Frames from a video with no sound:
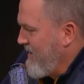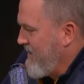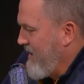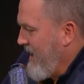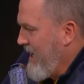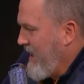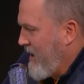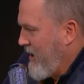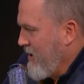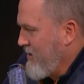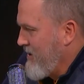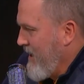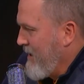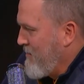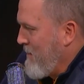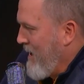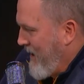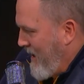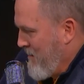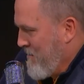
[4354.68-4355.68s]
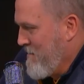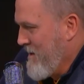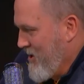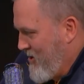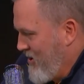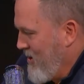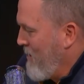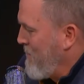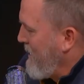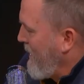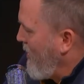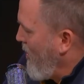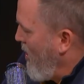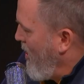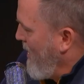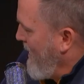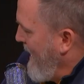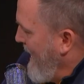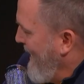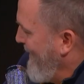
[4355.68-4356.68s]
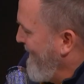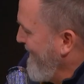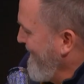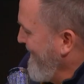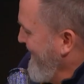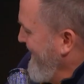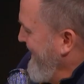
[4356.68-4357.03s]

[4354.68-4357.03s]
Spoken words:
said thank you, take my commission, I'll be gone now.